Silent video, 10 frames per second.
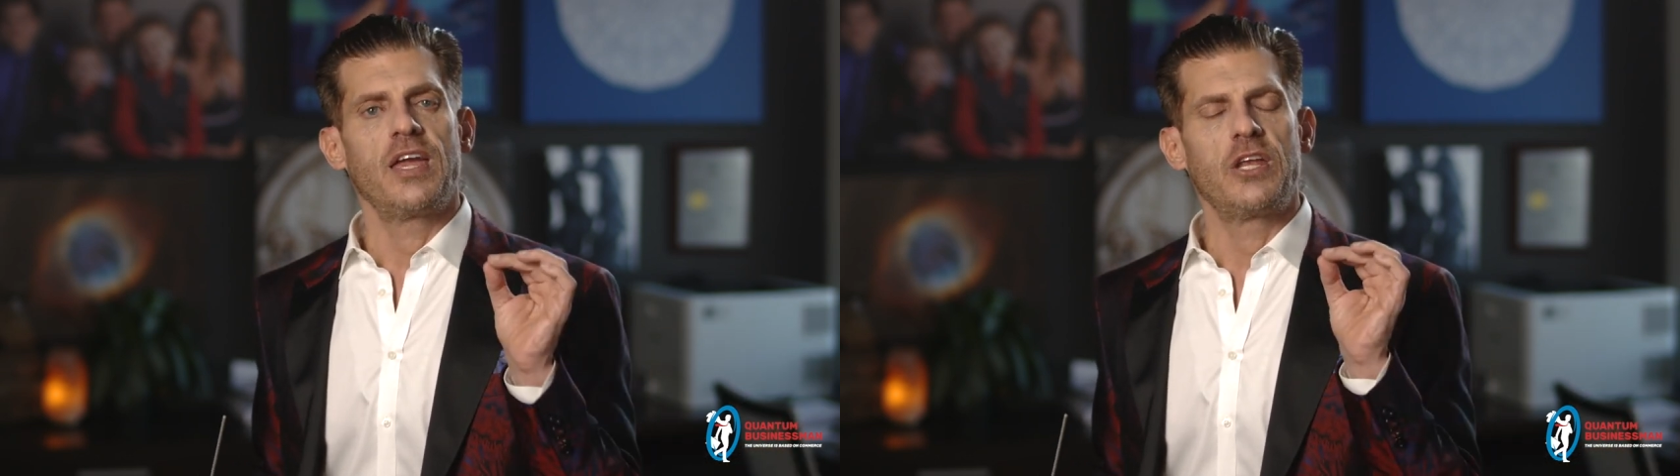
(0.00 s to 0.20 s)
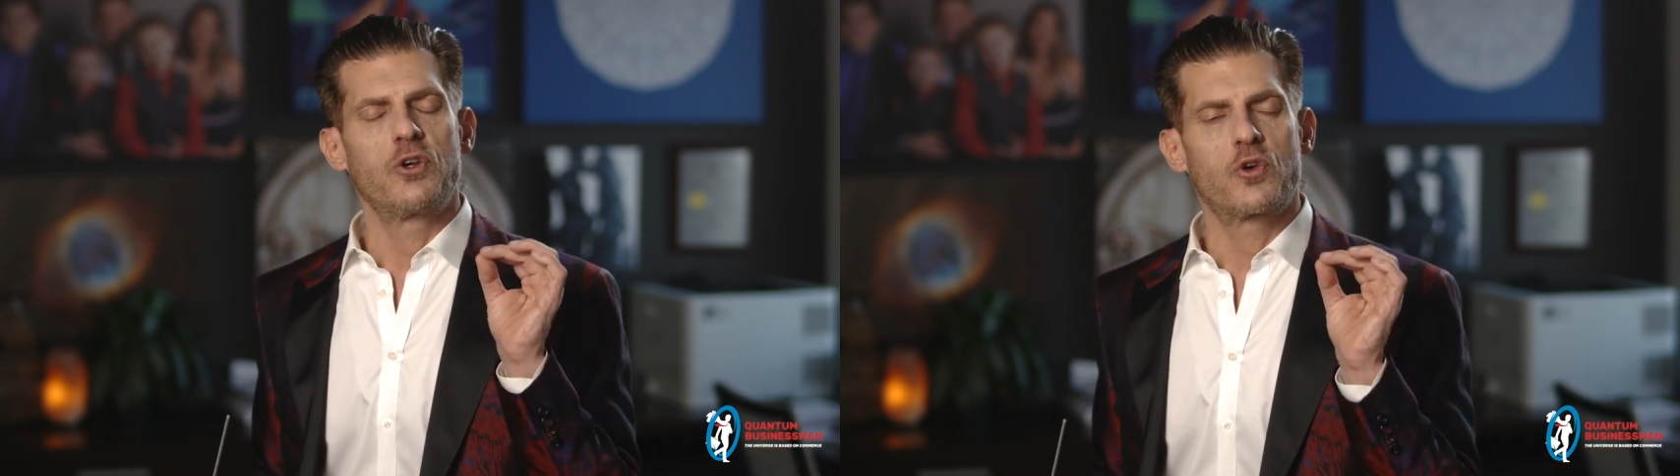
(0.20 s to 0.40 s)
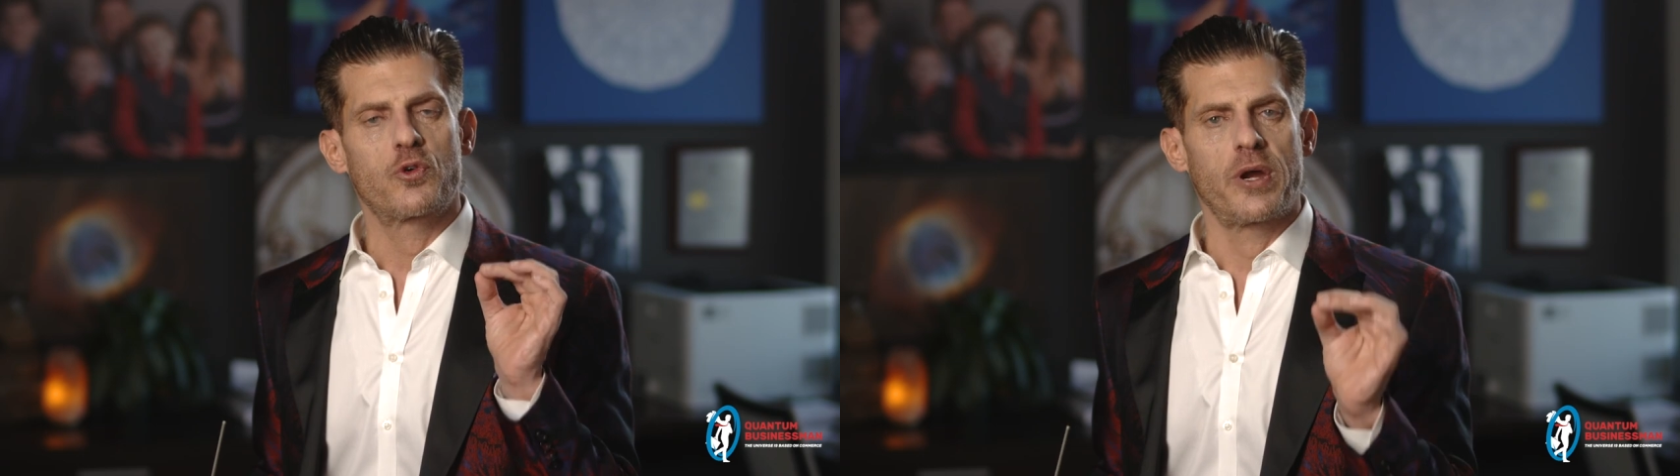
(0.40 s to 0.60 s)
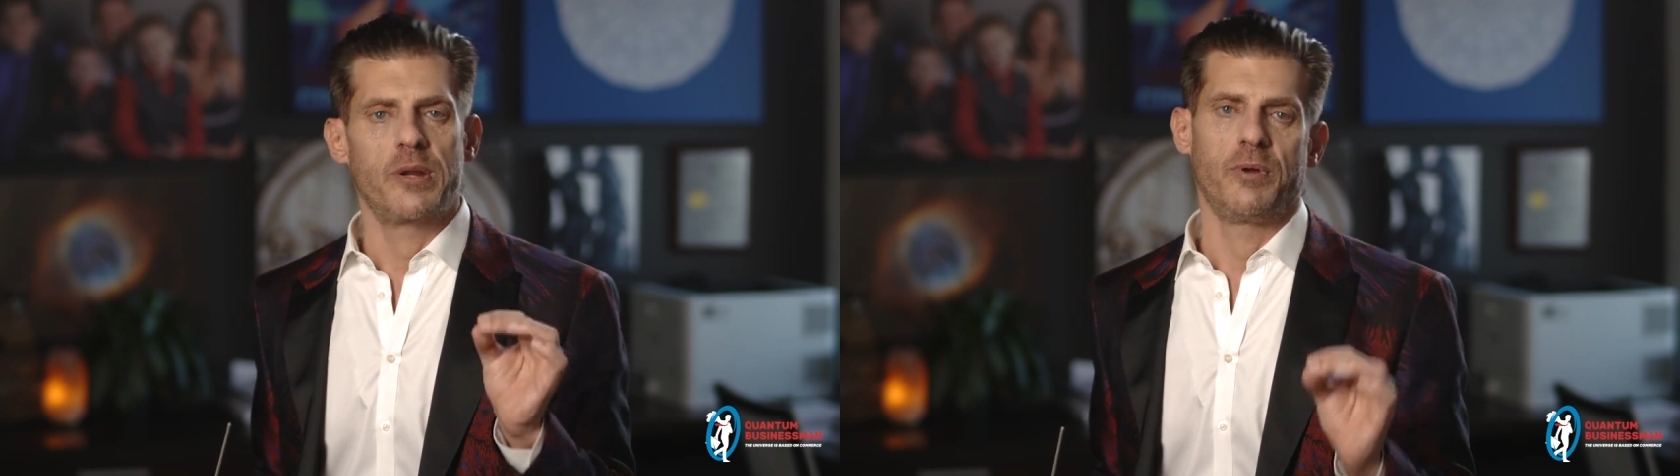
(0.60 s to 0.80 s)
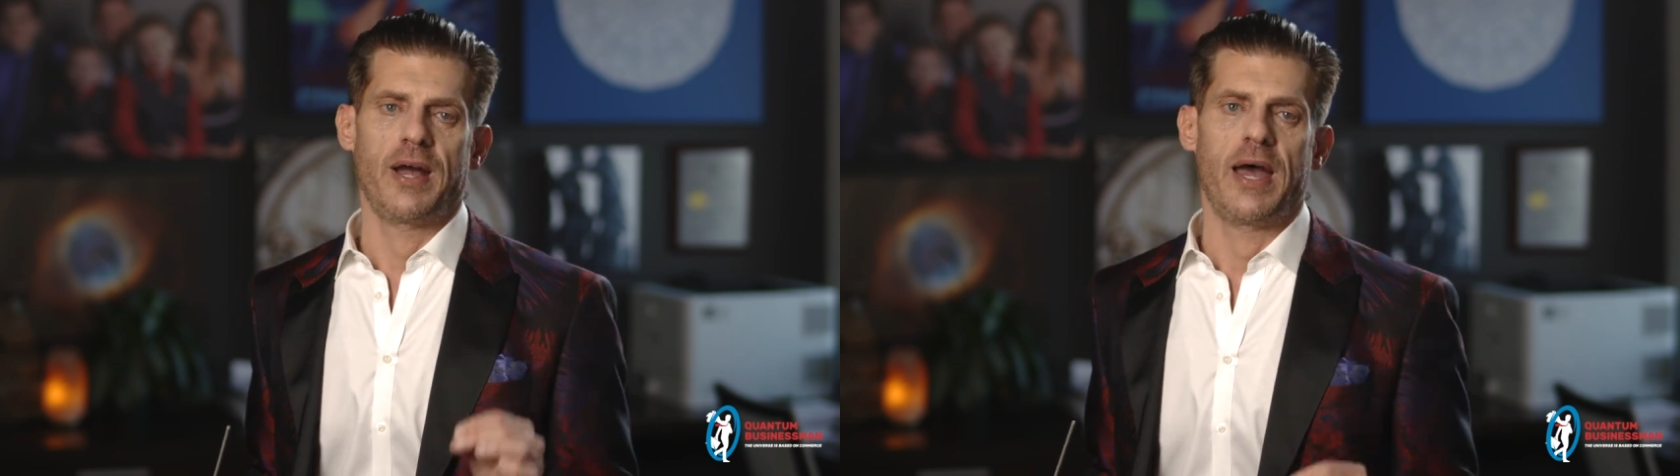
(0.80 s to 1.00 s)

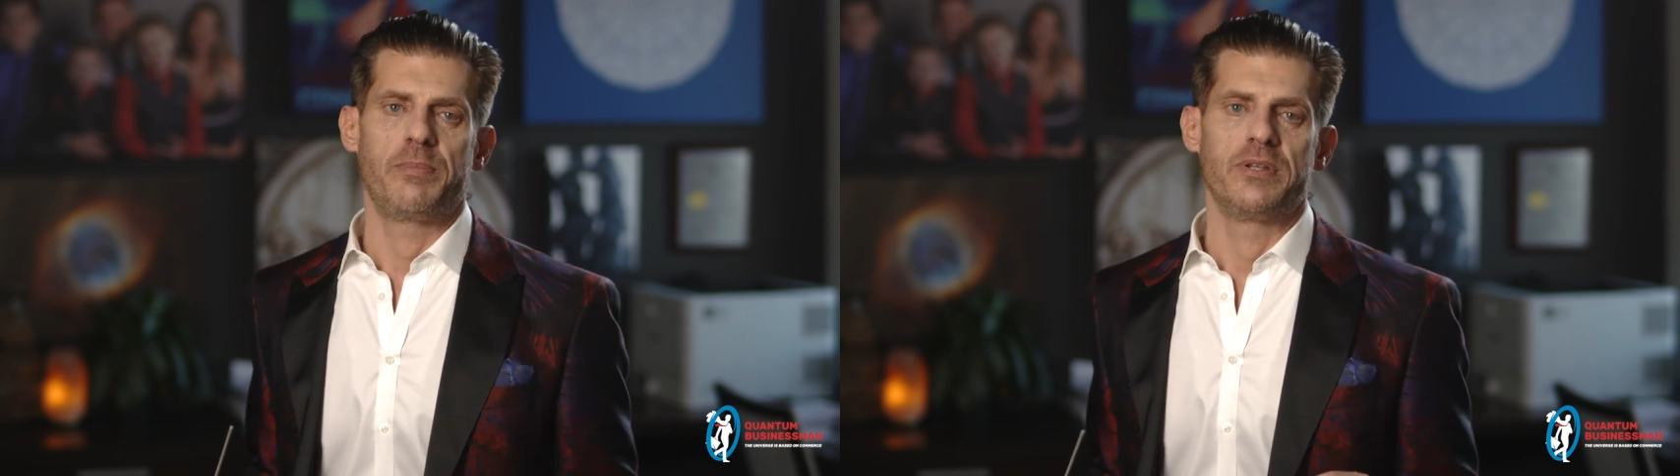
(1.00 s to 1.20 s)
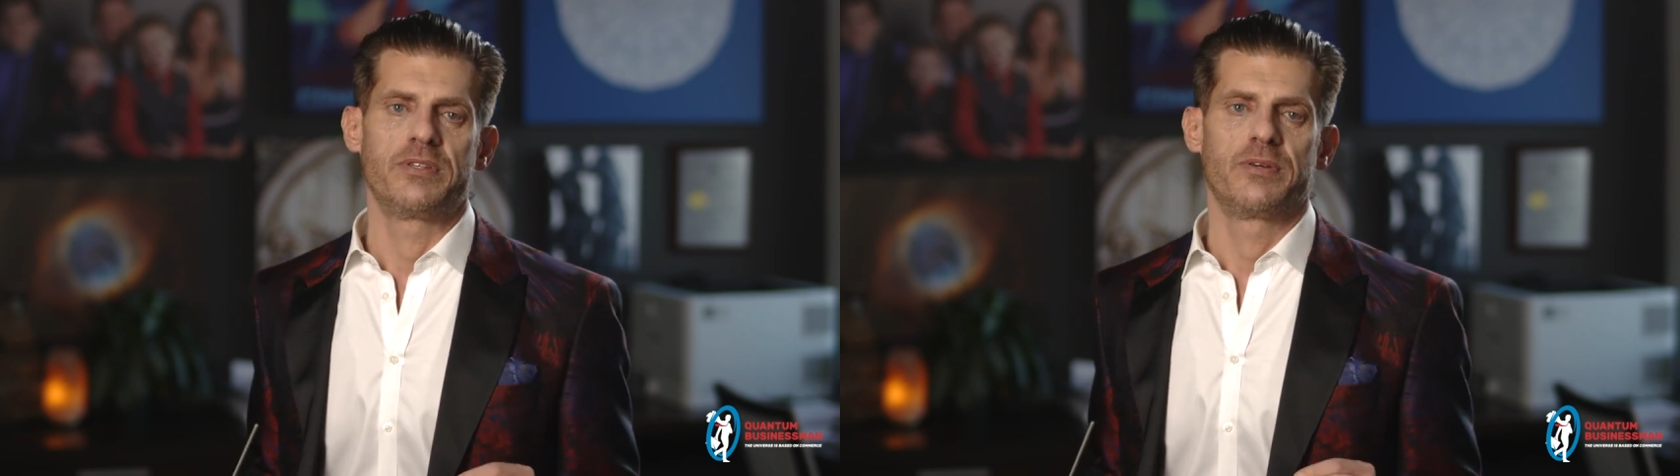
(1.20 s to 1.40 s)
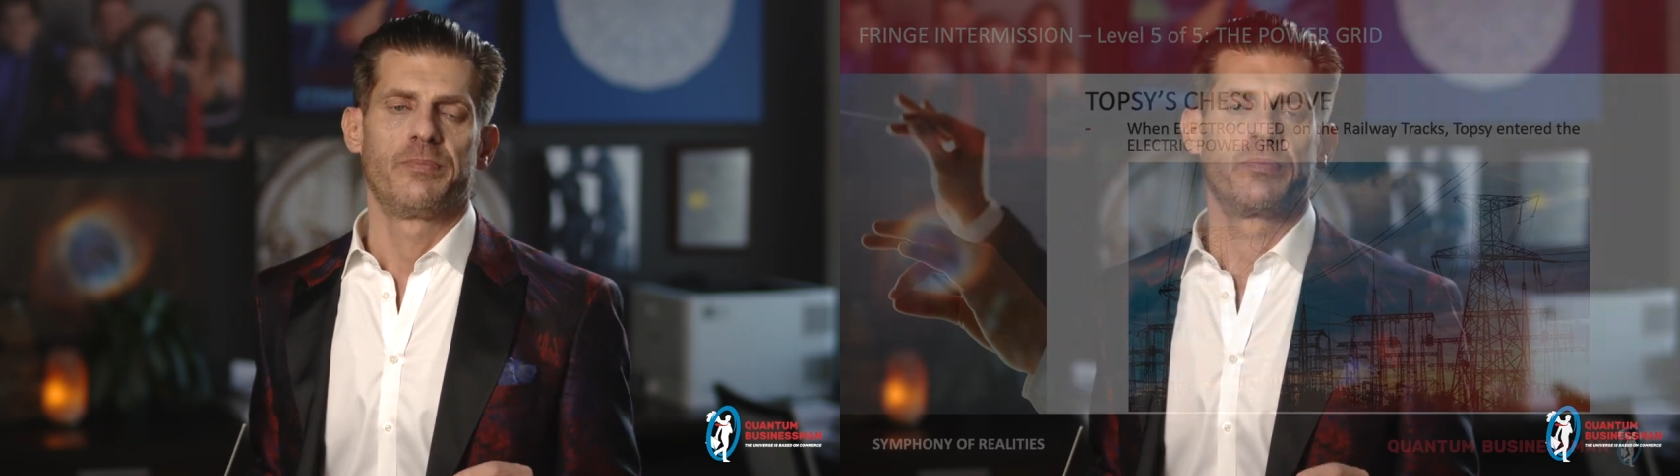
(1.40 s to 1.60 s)
incredible happened.